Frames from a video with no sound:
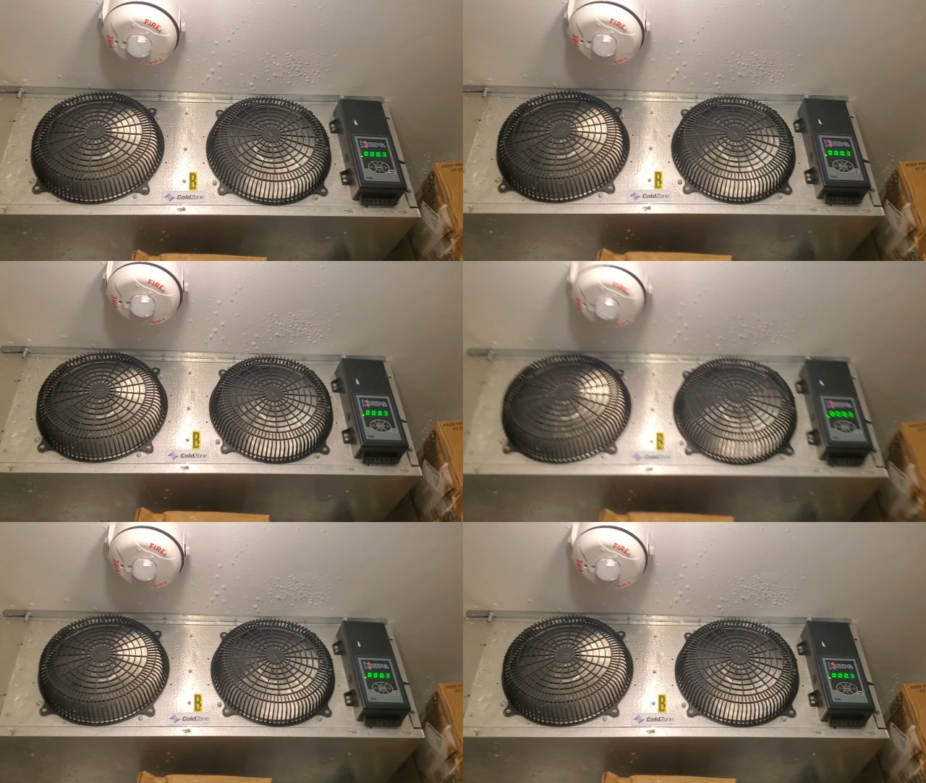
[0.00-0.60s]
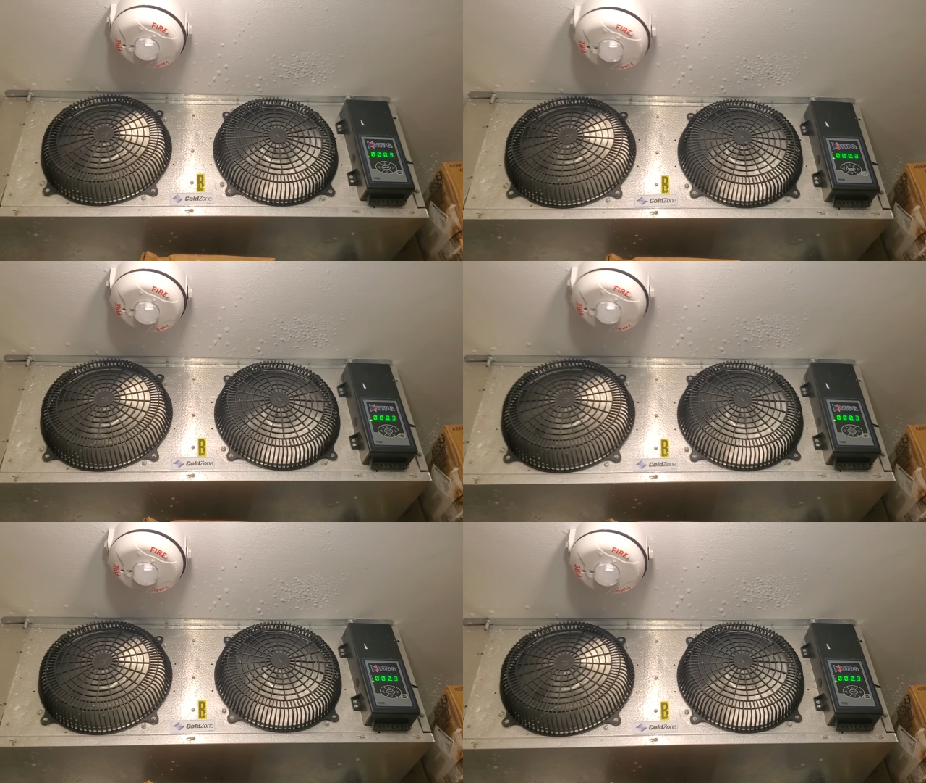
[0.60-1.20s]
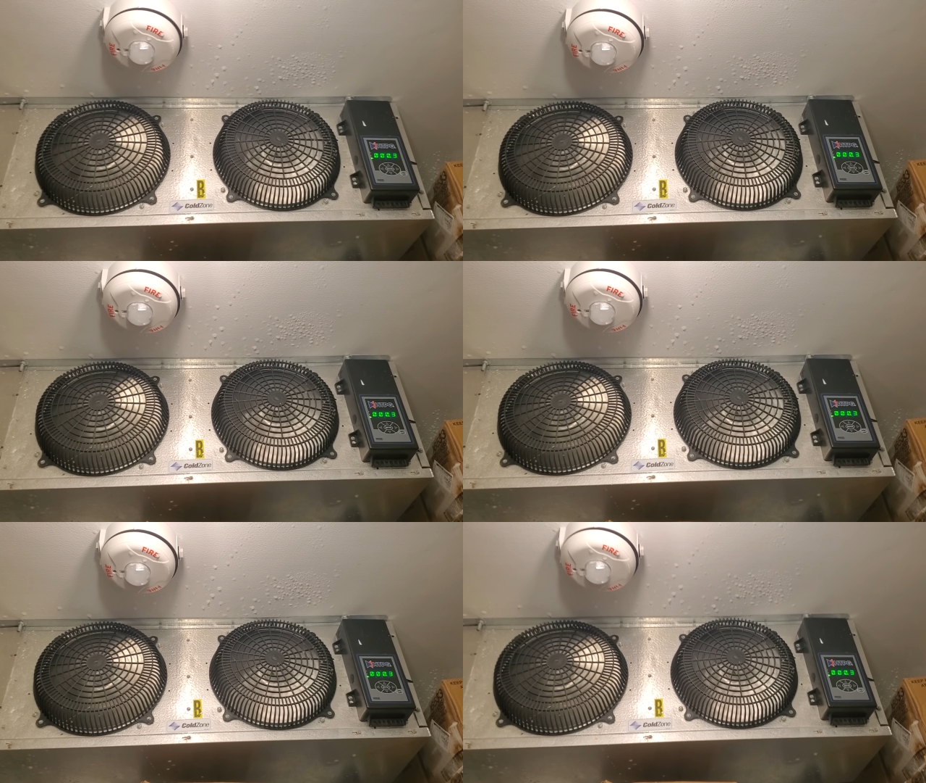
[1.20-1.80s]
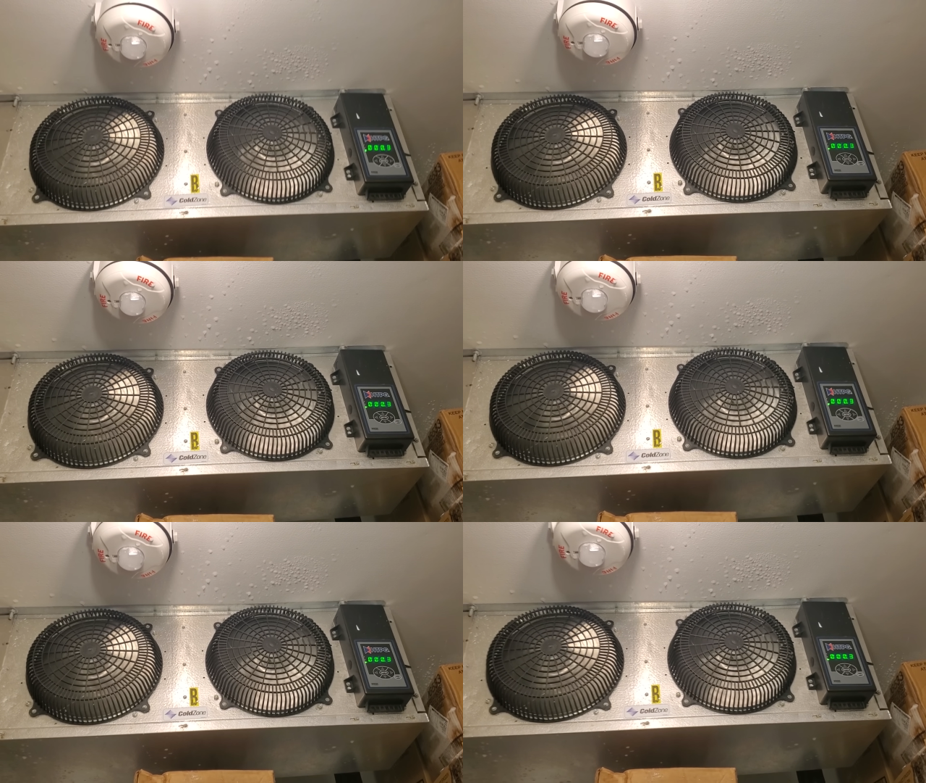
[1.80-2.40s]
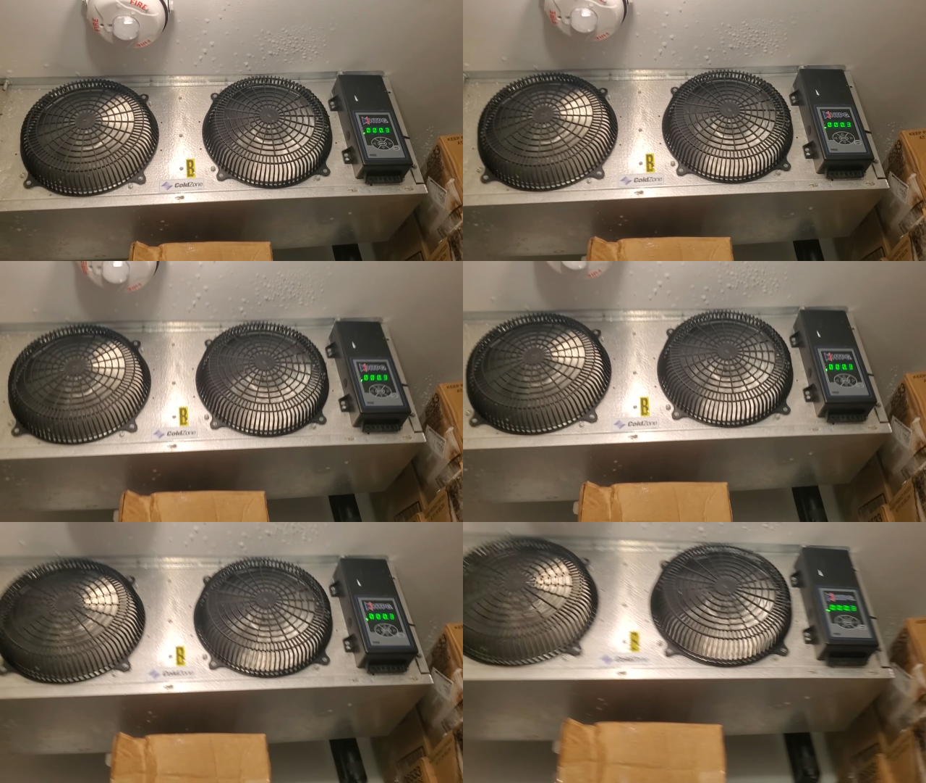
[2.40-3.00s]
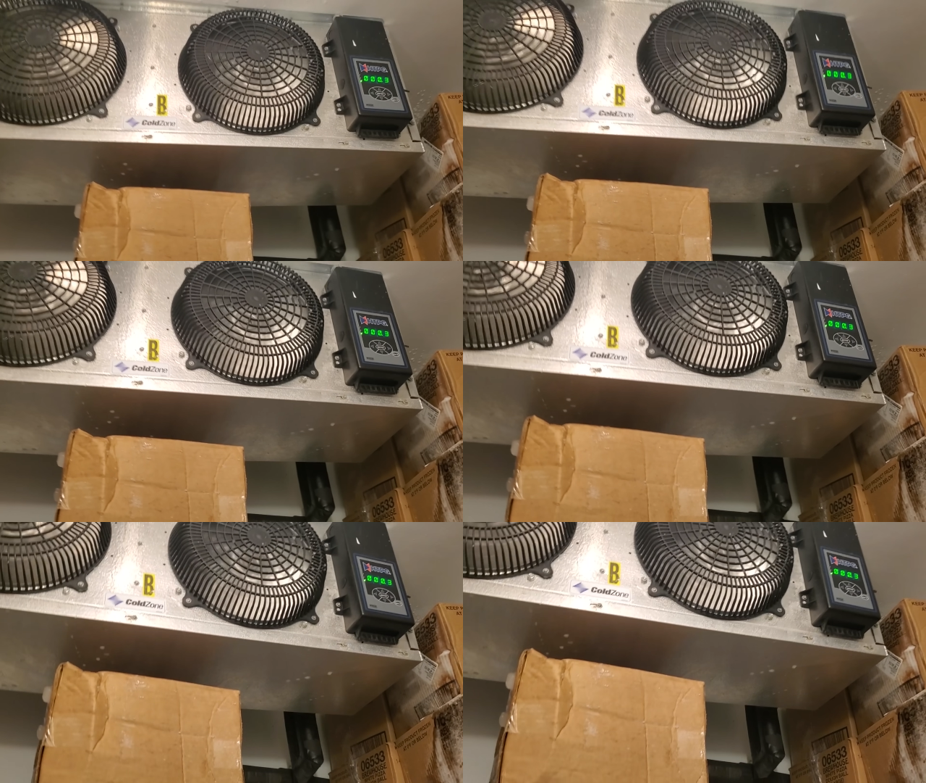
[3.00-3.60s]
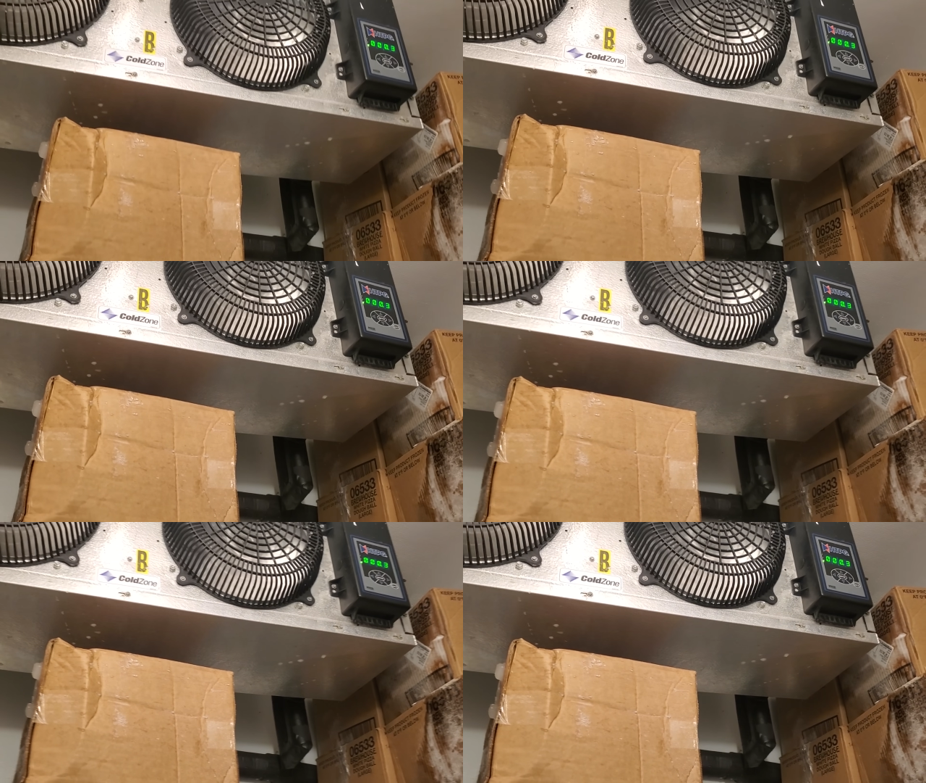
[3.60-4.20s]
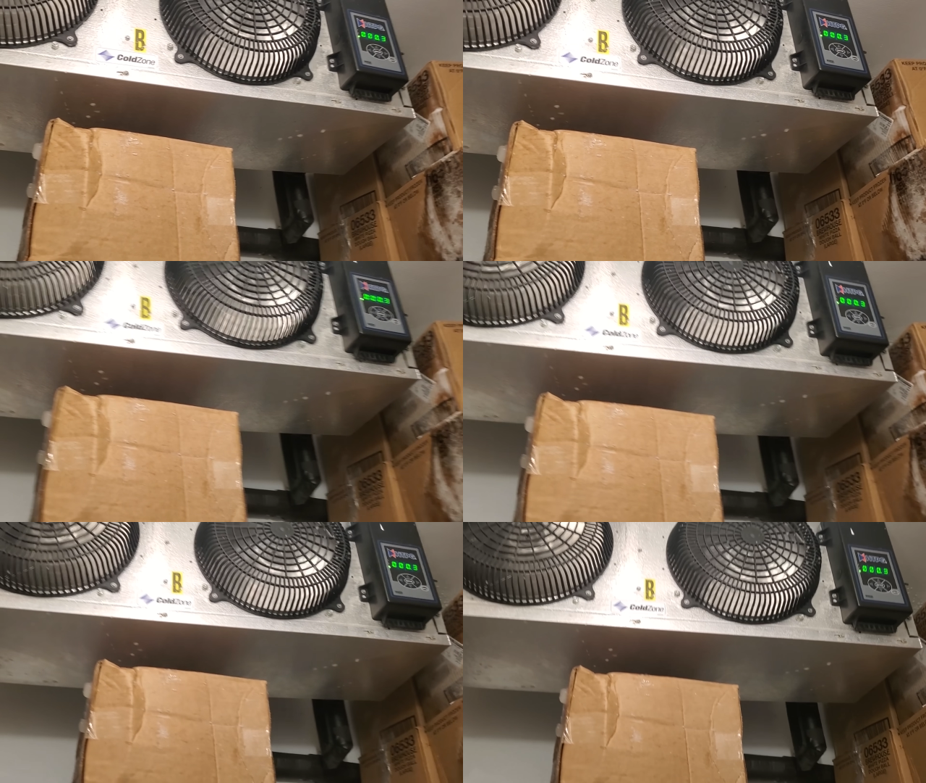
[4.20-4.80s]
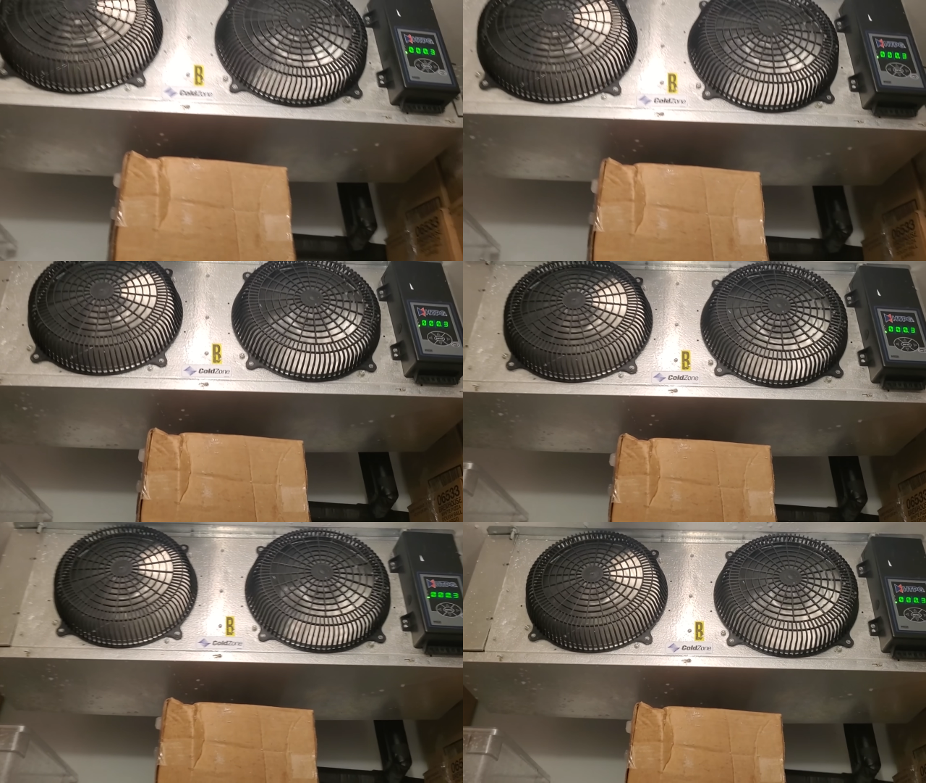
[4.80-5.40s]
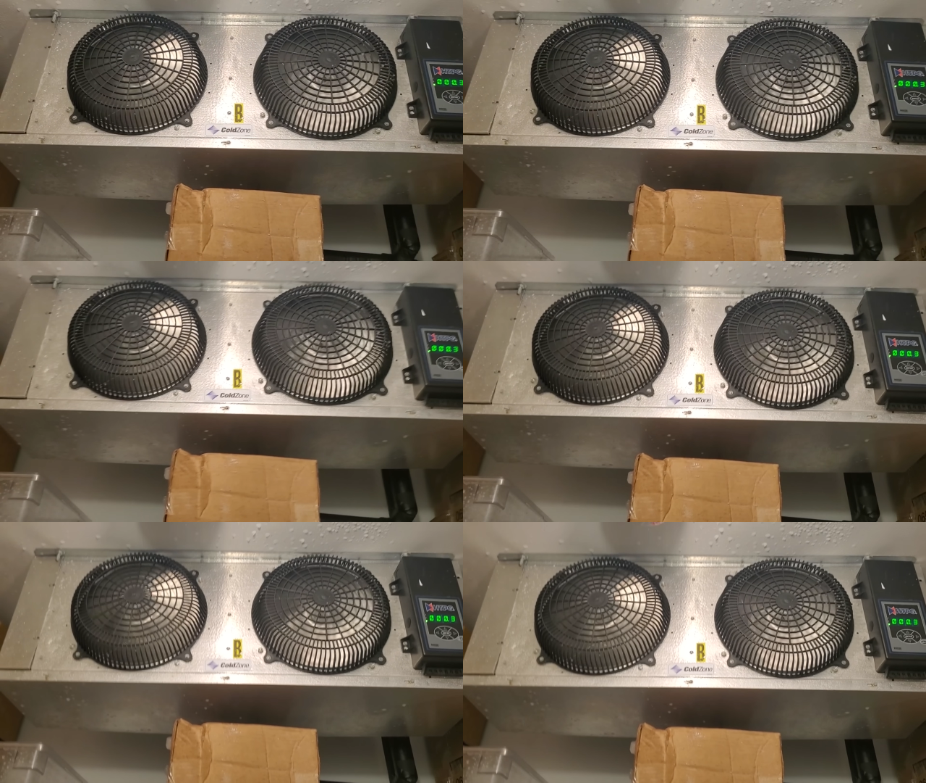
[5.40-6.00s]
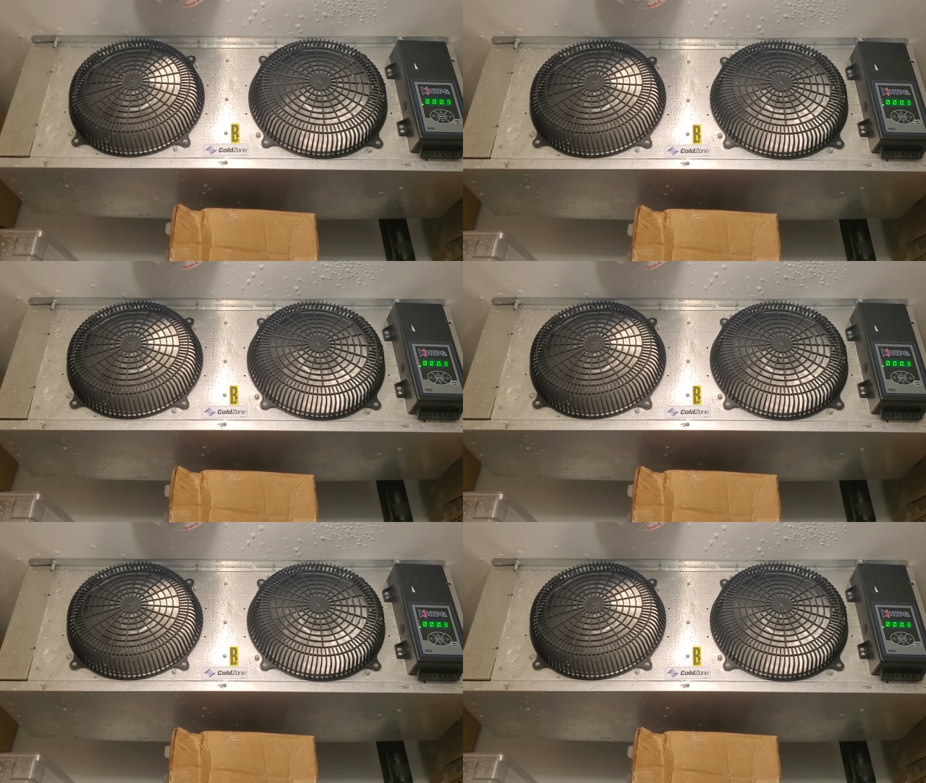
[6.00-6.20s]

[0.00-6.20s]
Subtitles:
No face is visible, so there are no lips to read.